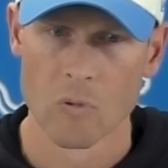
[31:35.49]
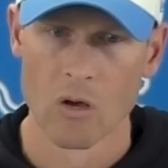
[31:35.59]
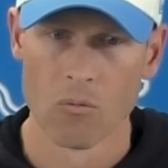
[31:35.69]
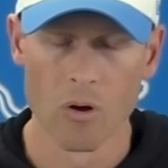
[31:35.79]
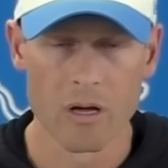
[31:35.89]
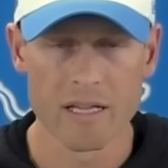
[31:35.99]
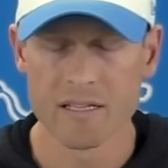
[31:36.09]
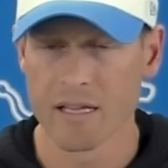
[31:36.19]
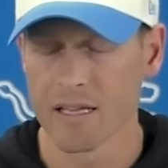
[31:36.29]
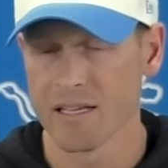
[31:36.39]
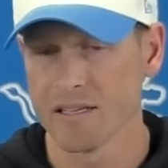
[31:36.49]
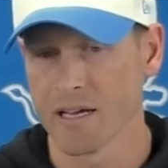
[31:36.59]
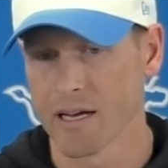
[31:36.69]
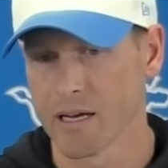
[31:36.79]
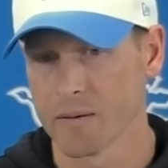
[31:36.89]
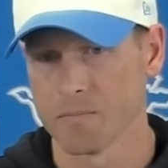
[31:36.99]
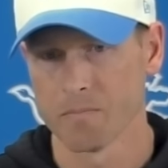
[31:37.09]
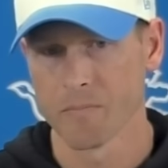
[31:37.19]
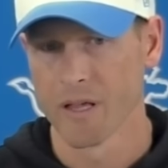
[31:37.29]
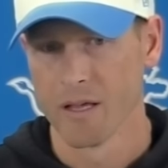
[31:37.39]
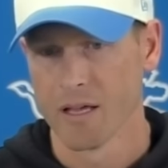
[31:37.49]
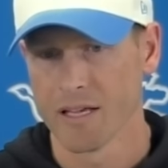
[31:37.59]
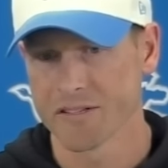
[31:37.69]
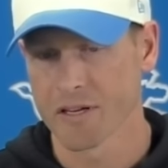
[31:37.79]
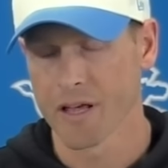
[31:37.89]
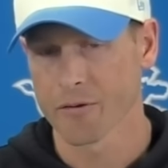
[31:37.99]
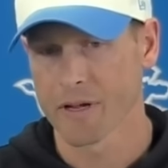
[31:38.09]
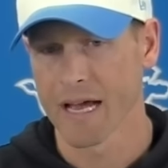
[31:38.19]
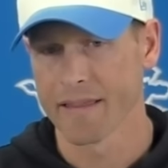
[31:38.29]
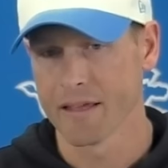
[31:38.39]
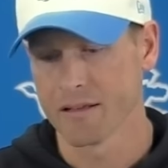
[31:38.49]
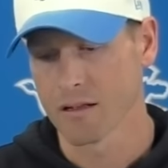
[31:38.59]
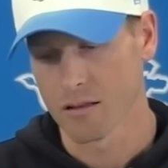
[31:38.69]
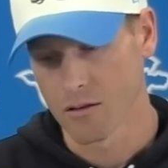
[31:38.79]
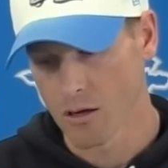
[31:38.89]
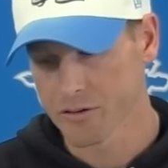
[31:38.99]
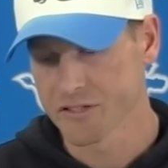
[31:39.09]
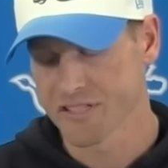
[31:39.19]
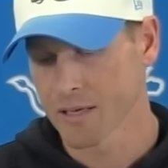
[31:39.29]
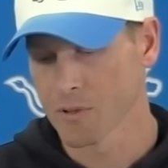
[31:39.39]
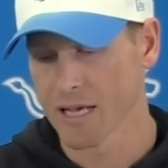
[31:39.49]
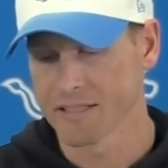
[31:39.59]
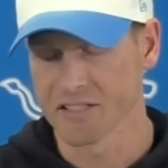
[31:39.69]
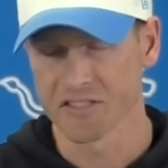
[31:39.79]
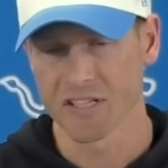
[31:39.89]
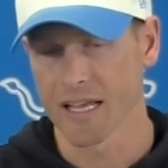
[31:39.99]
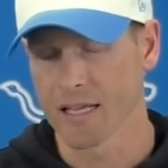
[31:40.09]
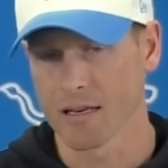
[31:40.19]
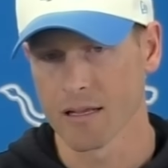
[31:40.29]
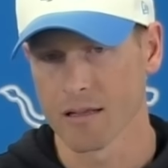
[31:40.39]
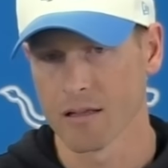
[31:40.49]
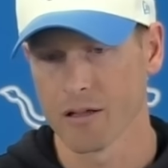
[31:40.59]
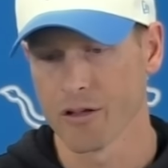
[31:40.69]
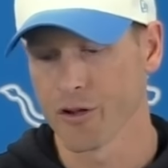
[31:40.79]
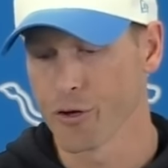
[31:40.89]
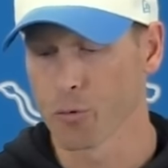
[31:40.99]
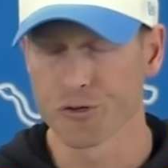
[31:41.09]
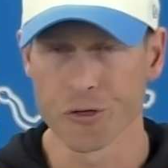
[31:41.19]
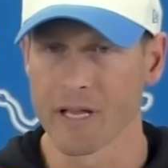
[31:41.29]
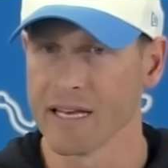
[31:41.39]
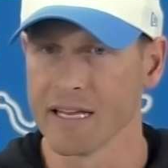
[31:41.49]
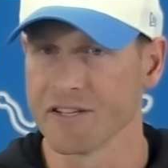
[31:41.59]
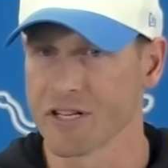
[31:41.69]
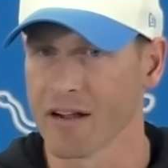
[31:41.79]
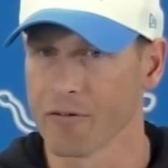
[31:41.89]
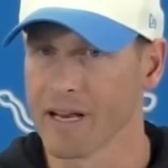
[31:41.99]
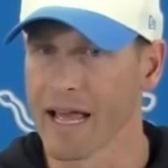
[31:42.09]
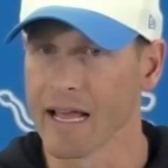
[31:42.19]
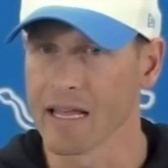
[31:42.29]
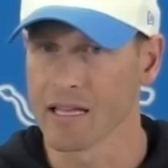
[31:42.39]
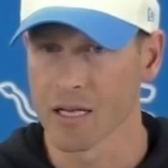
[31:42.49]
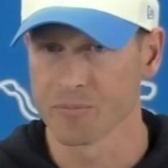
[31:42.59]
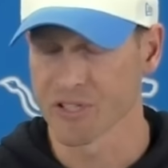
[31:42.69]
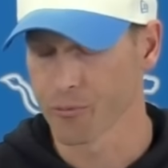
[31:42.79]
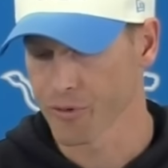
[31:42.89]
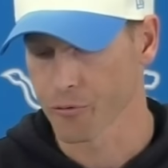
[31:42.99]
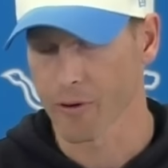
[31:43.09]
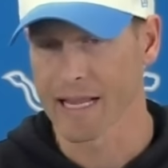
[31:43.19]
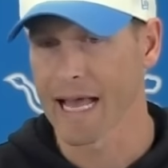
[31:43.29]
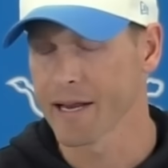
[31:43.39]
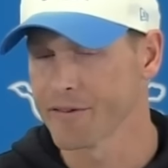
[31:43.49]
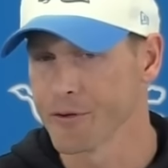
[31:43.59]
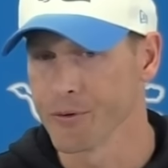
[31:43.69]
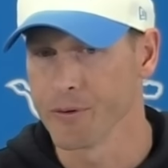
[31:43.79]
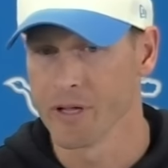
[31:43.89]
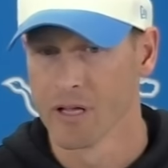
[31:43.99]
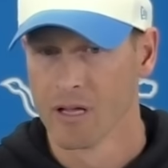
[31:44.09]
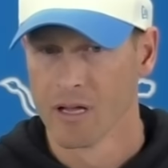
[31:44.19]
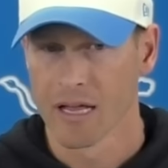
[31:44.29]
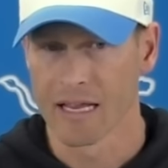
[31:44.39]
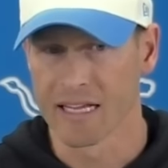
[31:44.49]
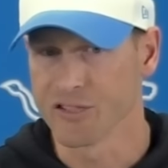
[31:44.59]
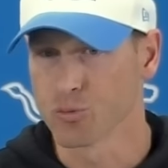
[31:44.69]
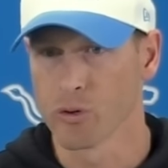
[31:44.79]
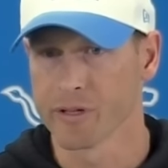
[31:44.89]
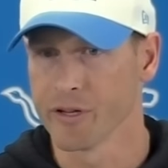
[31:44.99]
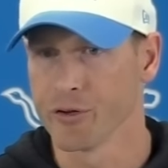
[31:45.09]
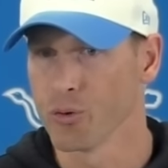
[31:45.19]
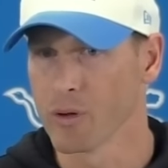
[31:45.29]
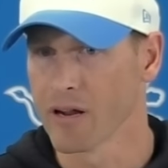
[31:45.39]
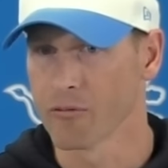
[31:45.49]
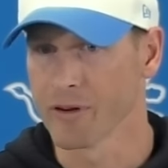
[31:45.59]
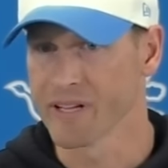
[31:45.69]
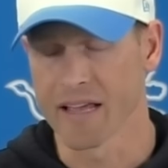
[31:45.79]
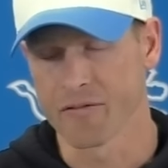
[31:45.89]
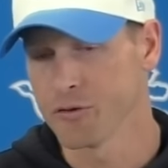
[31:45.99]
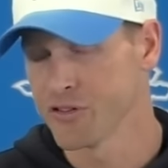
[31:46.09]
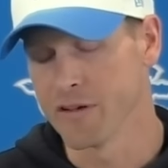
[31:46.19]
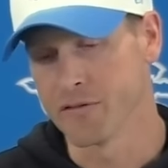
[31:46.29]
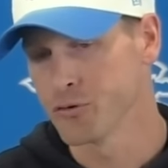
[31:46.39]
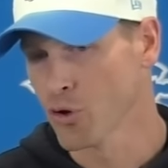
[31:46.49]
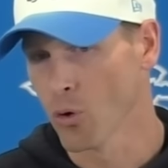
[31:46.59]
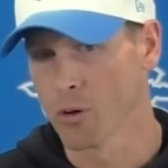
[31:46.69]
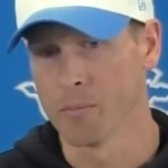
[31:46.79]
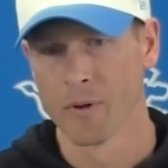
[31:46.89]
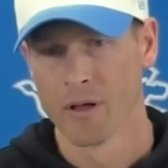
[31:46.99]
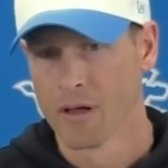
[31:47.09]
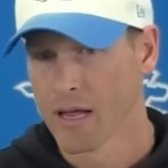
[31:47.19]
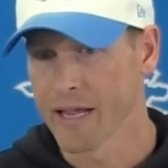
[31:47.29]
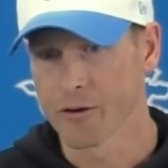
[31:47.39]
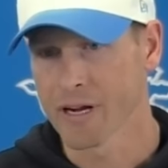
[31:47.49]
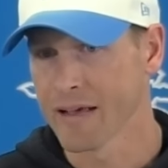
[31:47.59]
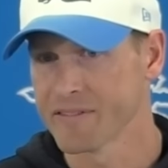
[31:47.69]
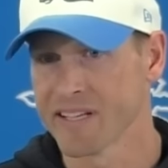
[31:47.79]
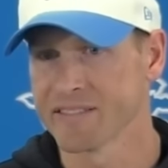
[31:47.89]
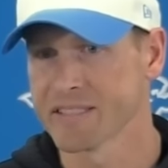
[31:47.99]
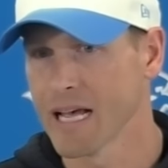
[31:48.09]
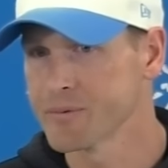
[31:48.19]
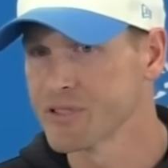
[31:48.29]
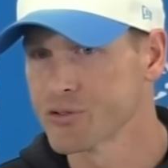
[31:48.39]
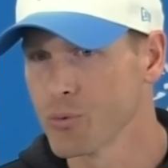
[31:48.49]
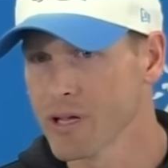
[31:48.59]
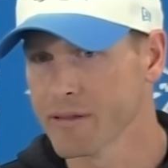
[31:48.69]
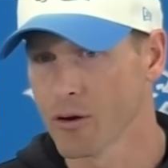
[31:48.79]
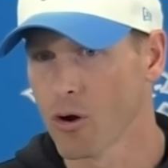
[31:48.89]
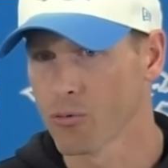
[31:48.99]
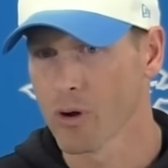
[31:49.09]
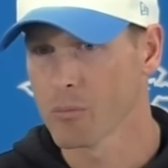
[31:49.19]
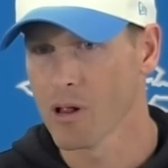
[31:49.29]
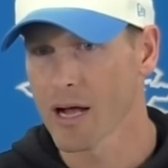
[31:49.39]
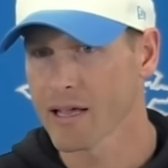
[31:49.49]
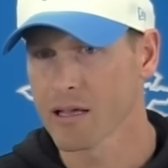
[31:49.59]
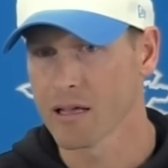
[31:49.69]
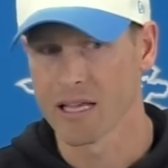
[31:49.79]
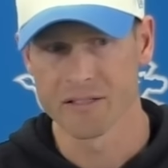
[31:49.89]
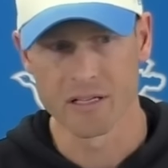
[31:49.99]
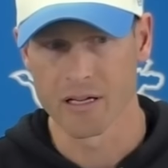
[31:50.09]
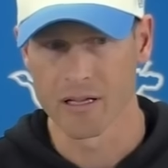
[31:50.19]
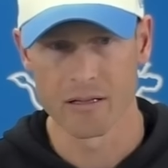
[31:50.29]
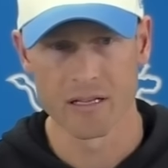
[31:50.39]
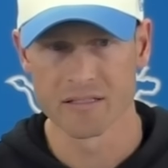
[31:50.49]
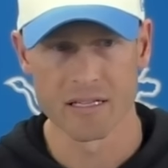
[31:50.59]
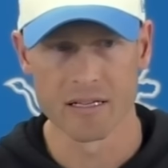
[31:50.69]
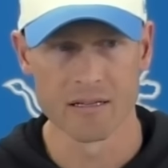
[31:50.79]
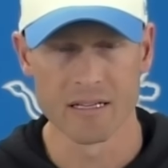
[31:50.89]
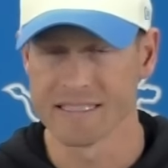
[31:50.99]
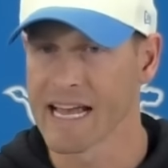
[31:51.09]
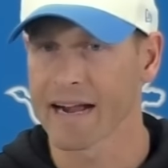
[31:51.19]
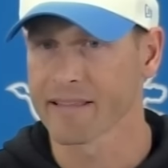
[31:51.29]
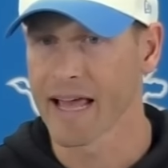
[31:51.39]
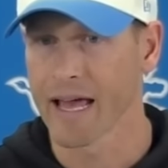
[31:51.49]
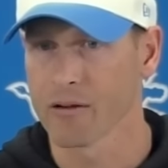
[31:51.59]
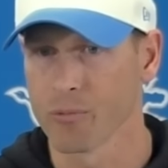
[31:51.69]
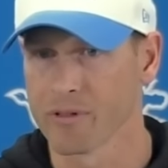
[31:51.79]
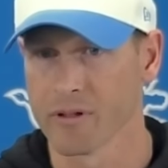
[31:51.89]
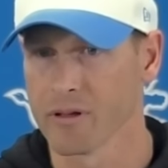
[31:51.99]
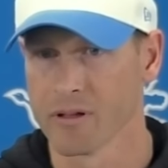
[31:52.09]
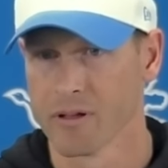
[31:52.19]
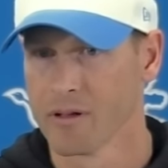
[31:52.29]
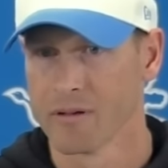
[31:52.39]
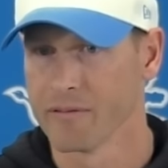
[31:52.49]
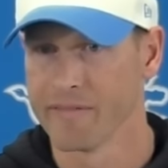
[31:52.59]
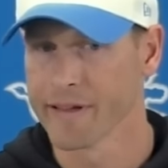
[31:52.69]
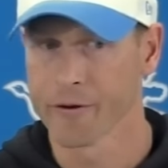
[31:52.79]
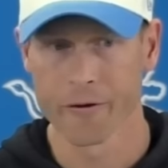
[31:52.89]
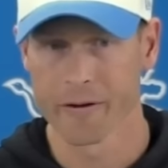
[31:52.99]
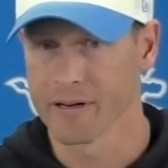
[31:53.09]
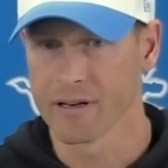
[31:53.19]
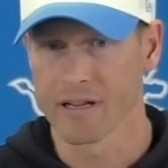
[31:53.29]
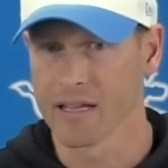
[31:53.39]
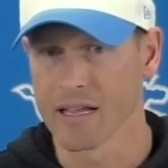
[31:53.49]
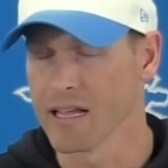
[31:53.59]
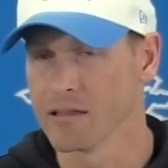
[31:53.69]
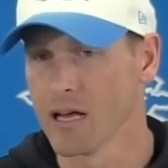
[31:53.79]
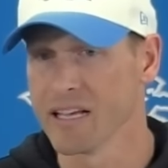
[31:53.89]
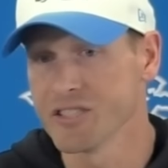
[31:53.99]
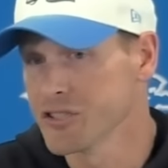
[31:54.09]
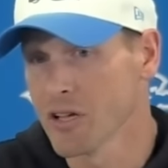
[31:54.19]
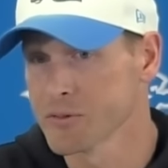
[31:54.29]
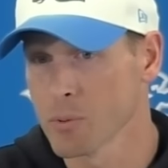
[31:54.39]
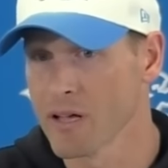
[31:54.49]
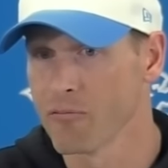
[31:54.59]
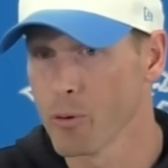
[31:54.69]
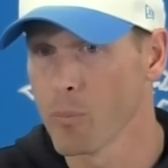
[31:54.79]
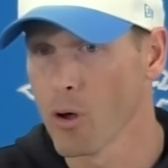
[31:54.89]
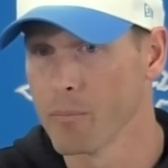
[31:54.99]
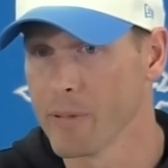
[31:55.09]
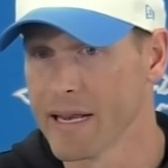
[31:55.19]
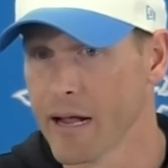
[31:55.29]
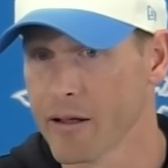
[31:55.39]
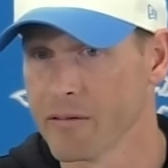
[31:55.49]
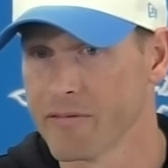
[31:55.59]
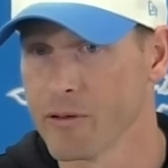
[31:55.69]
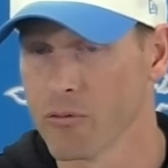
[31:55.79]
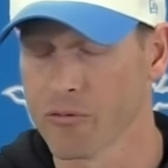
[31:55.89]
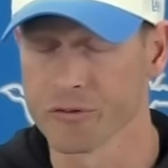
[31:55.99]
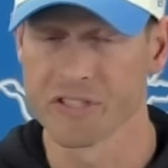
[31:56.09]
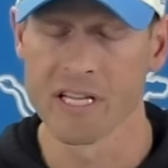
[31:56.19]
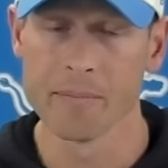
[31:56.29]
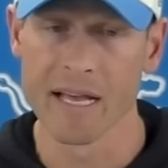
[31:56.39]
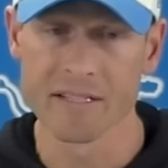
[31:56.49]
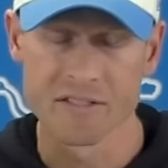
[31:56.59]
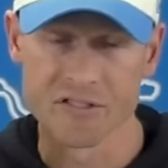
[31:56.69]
Well, he's another guy that, along the same lines as Saint, you know what you're getting each and every day. He comes in with a great attitude, and he's willing to do whatever it takes. If you told him, hey, you're gonna have 10 snaps this week and they're all run blocking, he's gonna attack that with a vigor, and he just loves playing football and being out on the field for his teammates.